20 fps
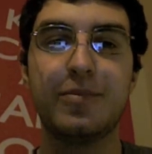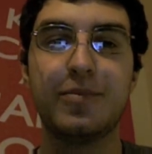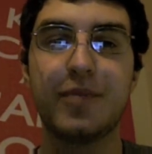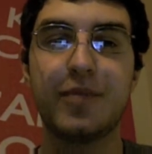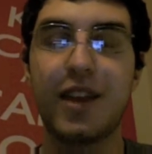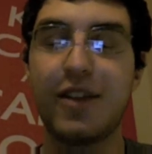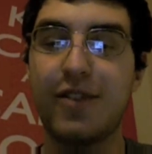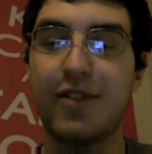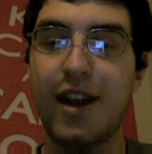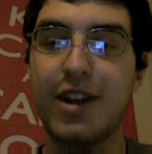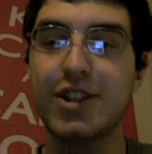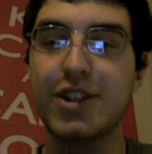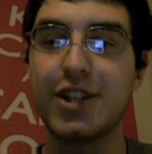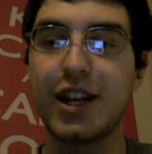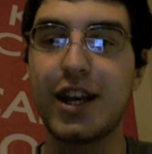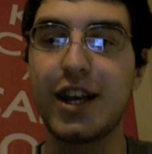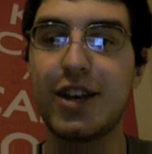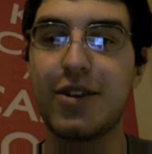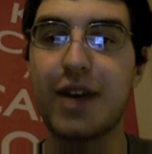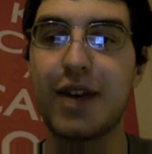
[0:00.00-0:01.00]

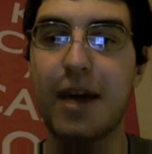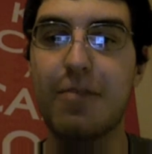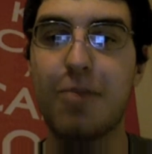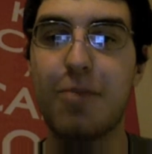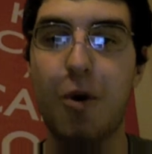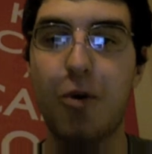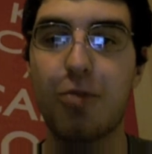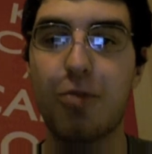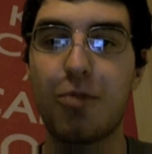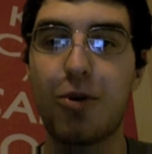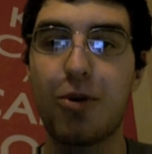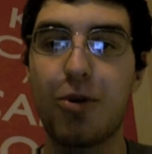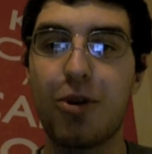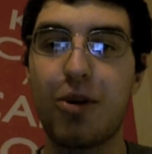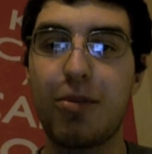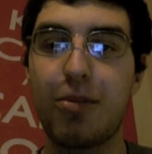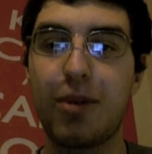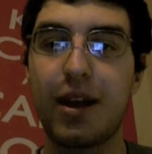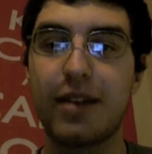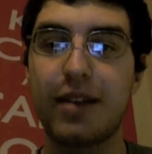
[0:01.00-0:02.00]
Eventually you get more and more
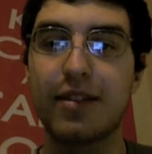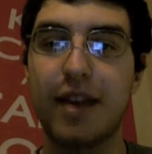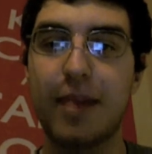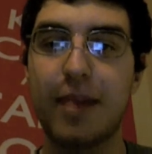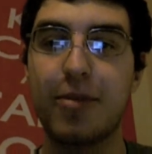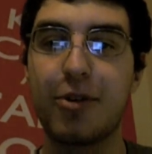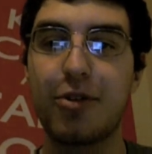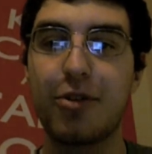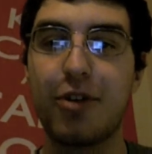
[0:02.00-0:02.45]
complex chemical